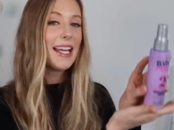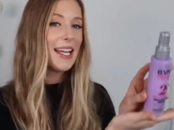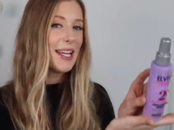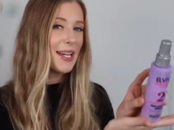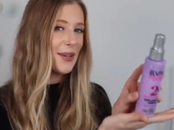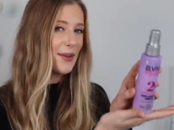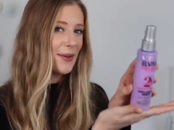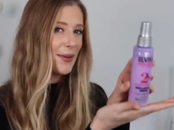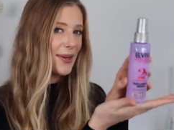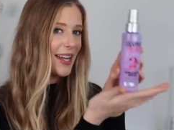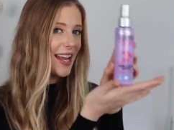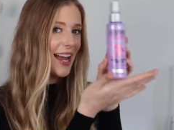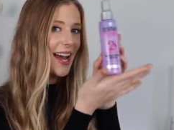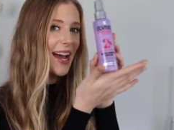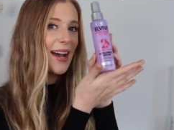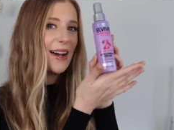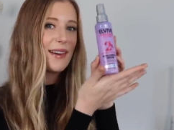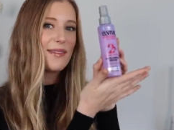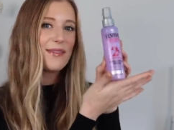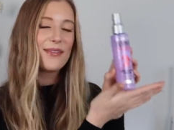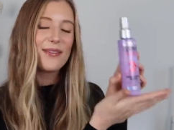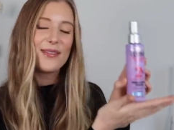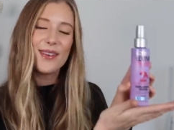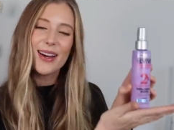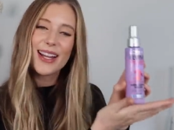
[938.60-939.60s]
here we
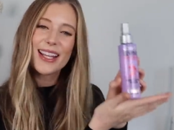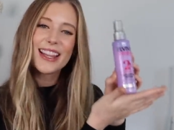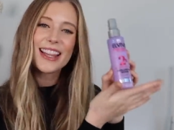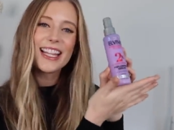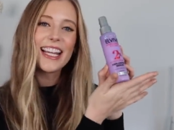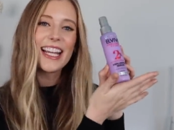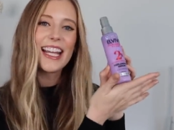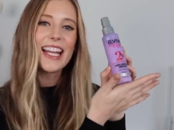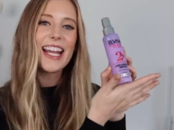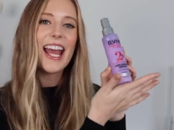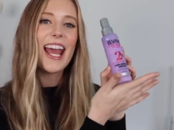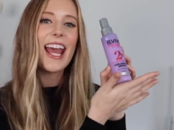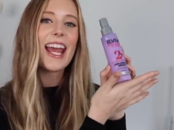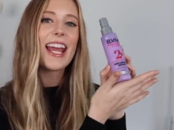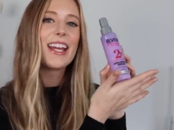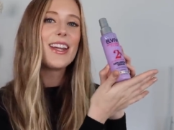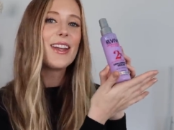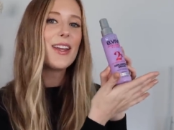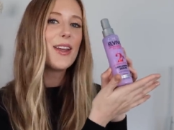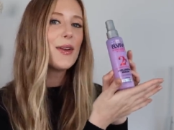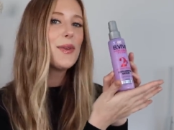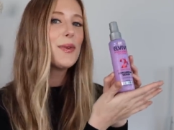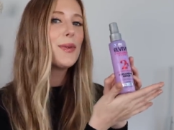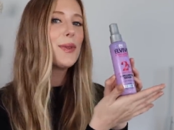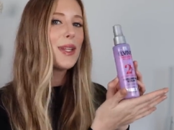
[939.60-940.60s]
have finally a
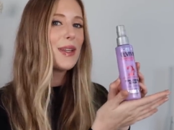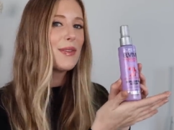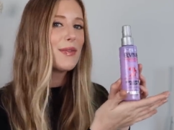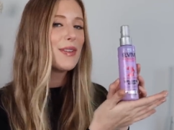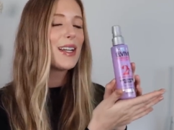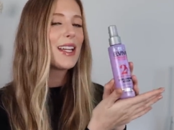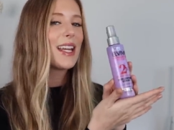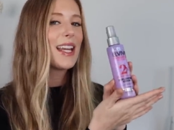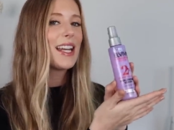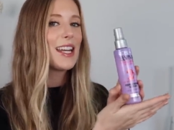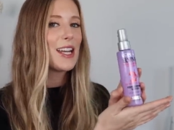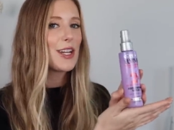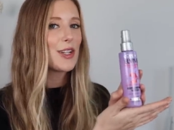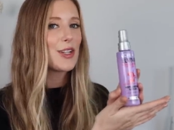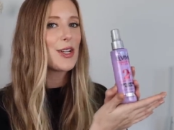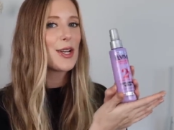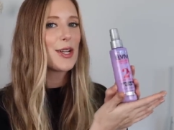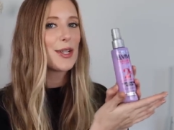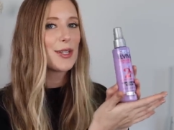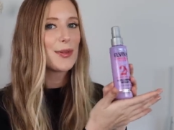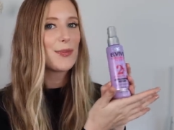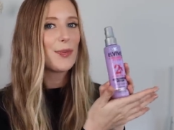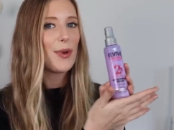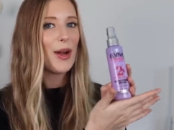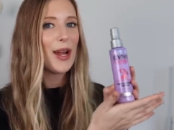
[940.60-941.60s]
new leave-in
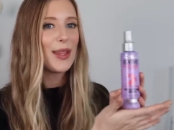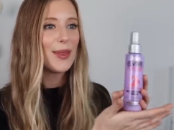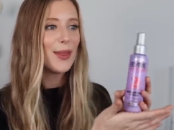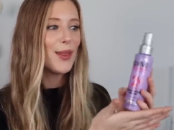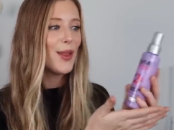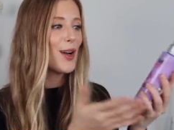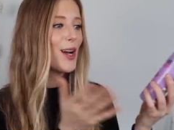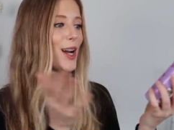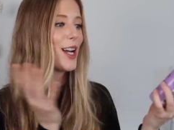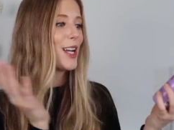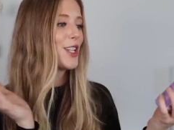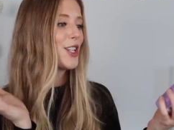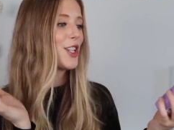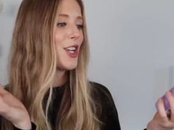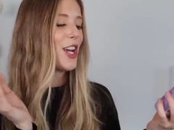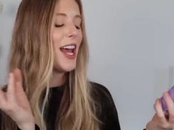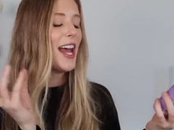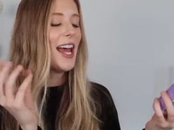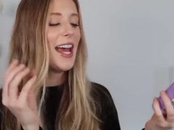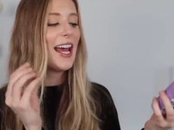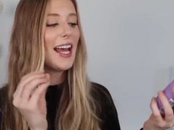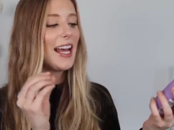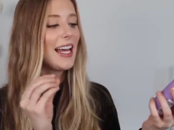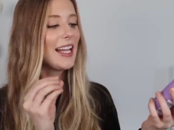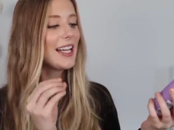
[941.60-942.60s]
conditioning spray launch
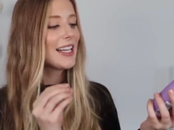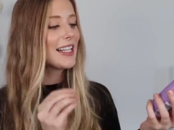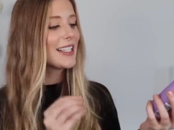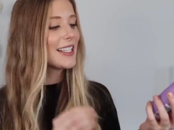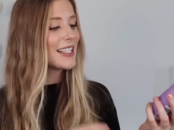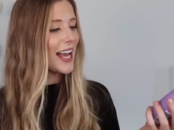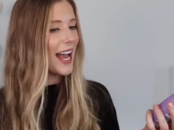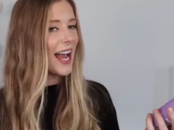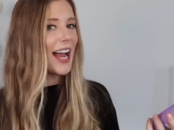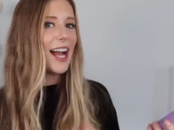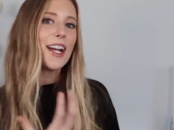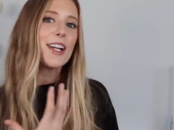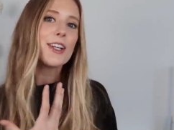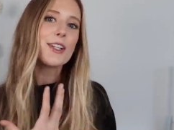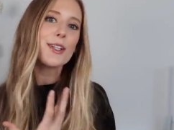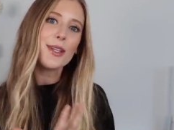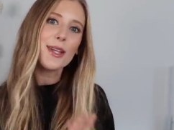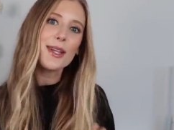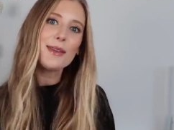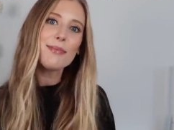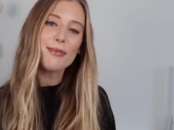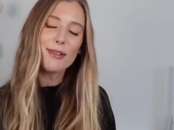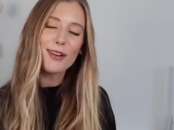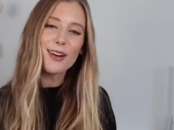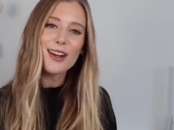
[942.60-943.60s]
and it's
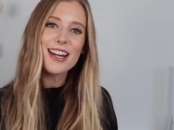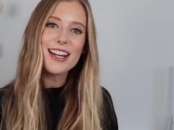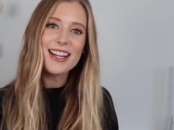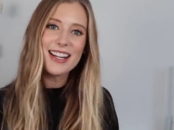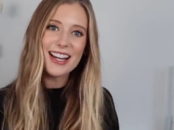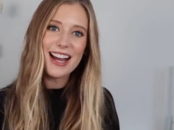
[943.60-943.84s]
actually pretty